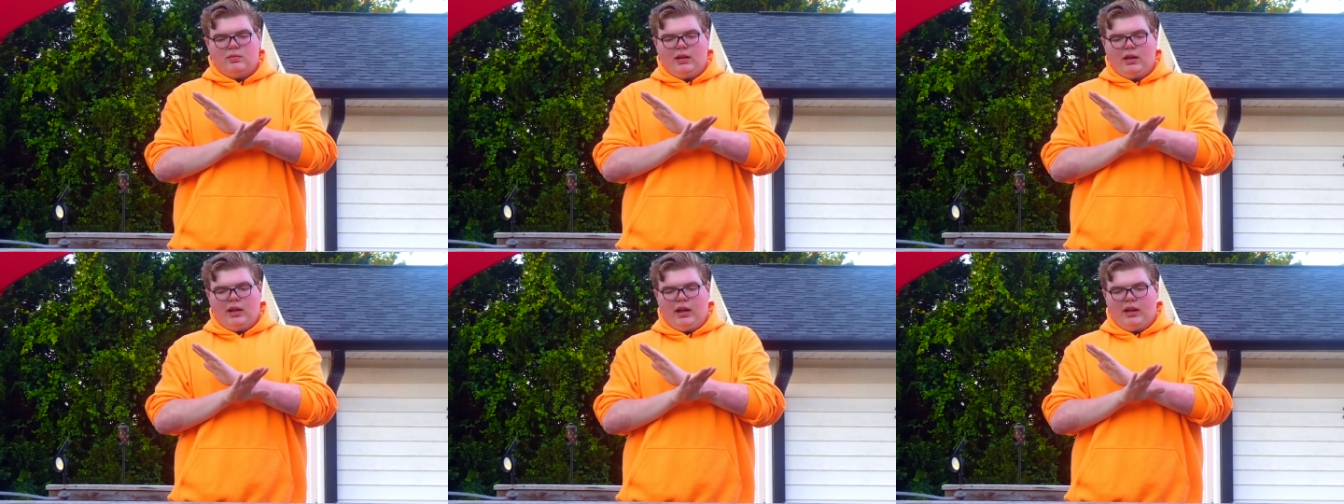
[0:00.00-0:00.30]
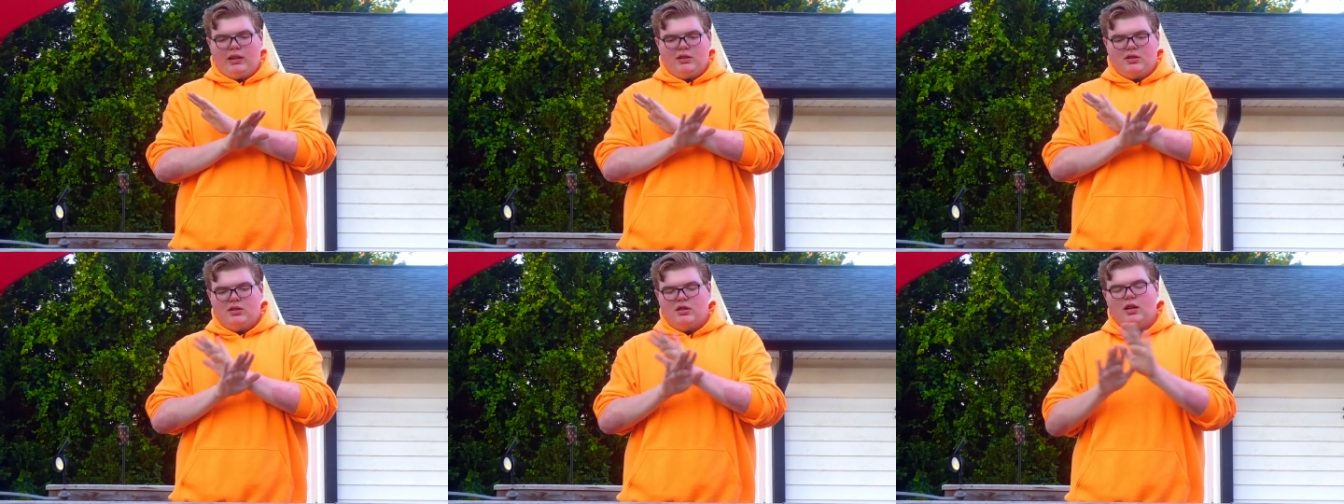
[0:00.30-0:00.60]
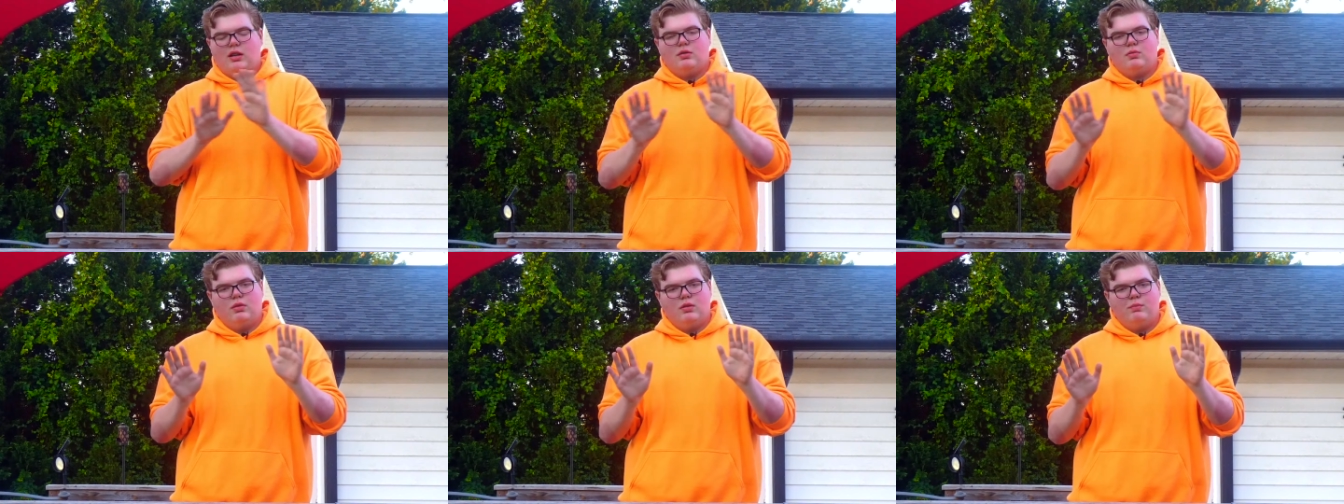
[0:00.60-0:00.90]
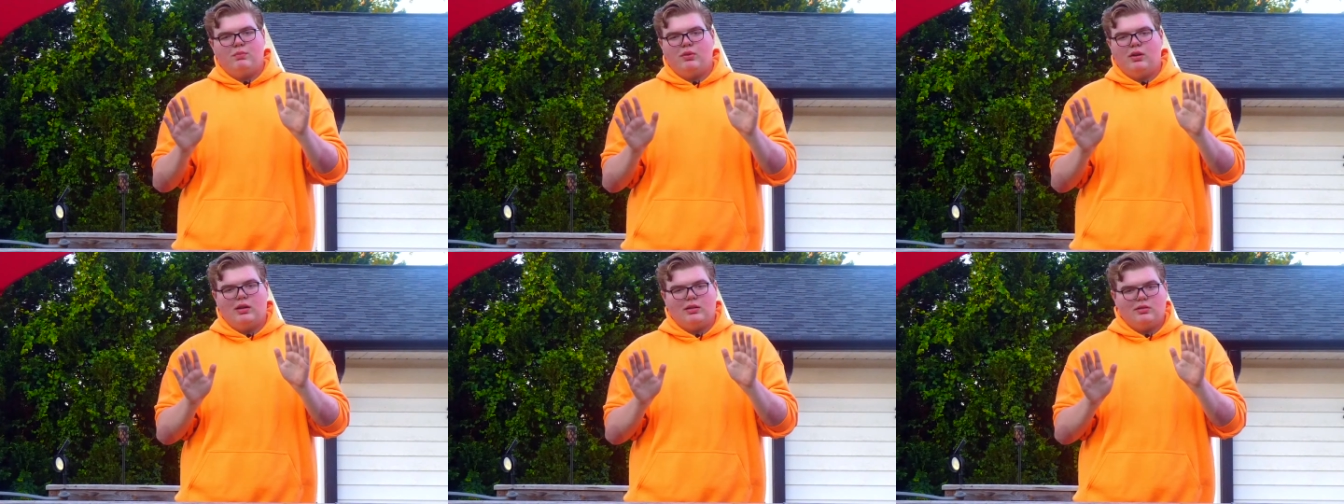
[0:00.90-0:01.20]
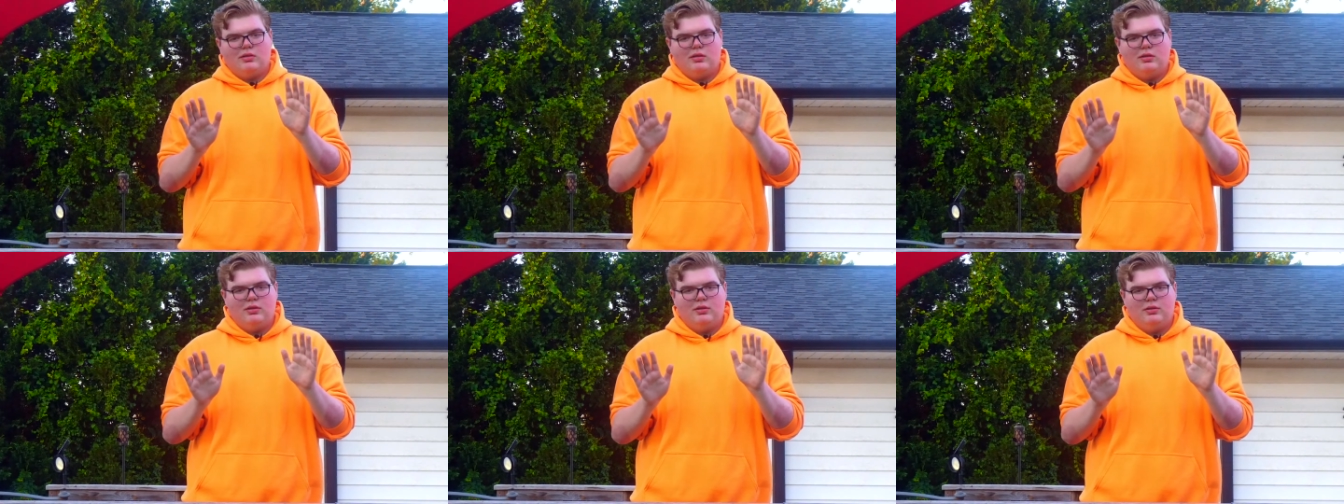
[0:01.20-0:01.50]
had sex with a
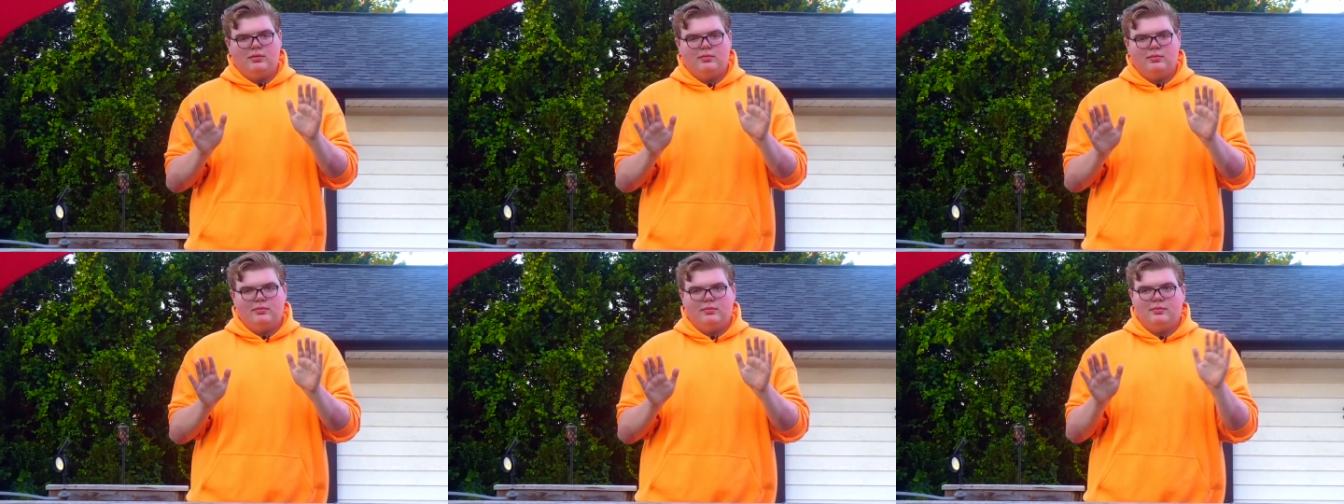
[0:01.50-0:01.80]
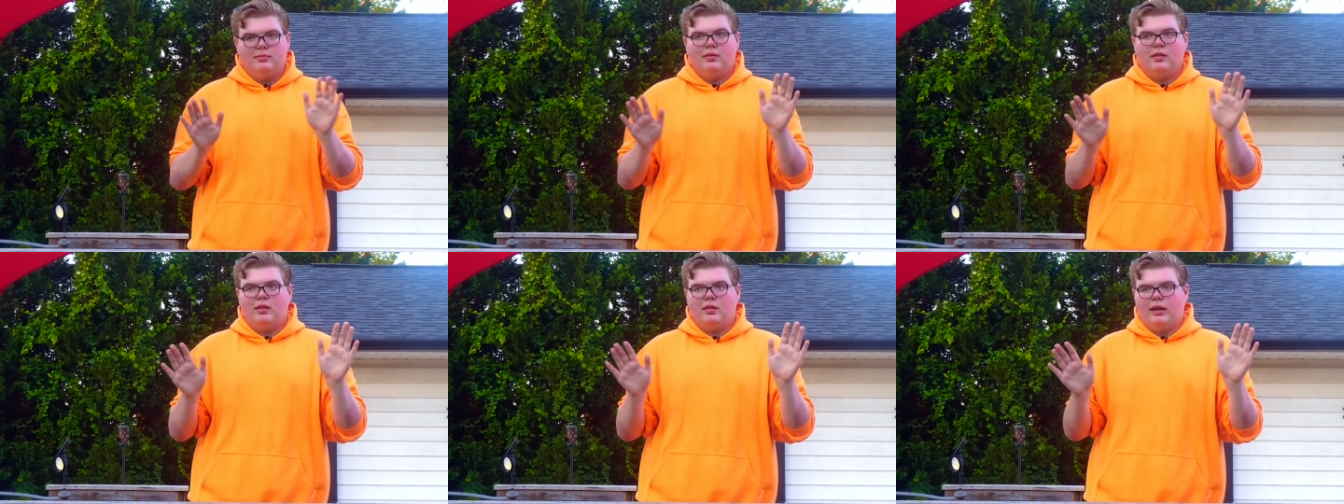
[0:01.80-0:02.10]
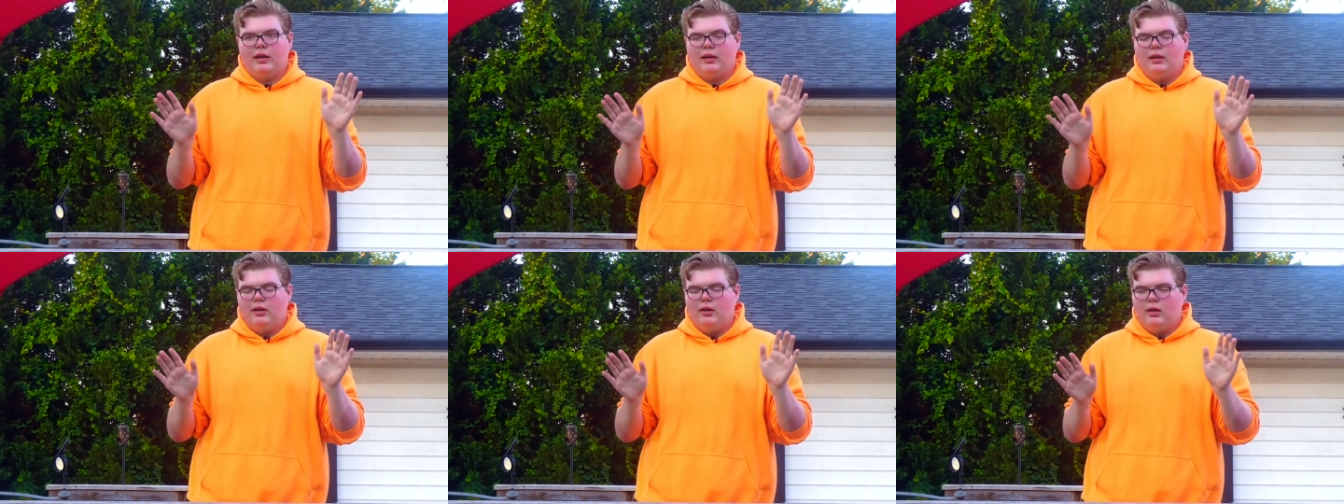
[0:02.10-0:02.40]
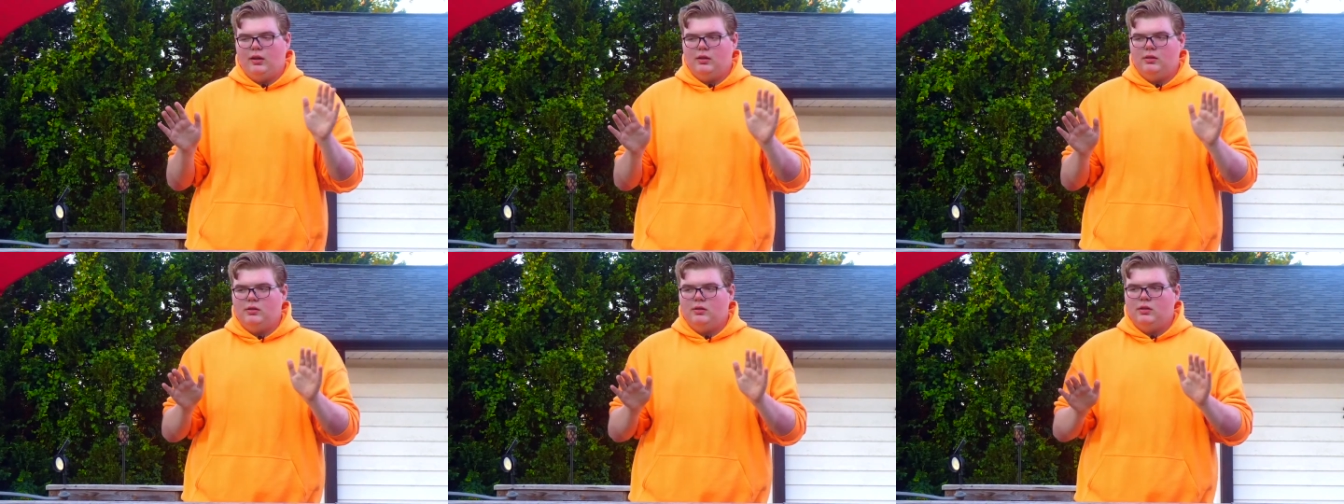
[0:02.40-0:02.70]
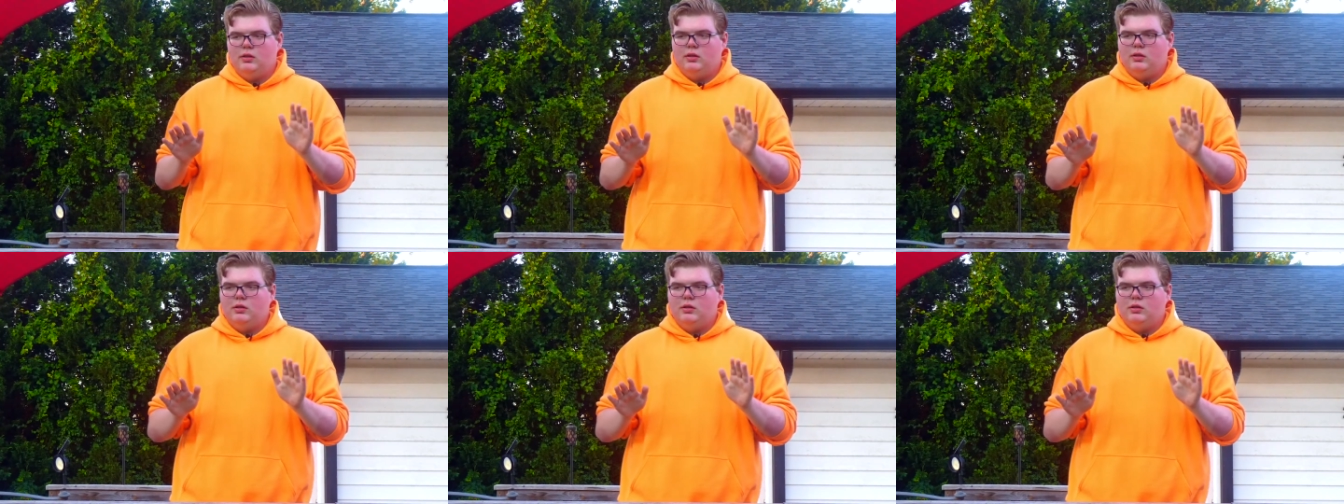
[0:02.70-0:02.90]
prostitute, thank God.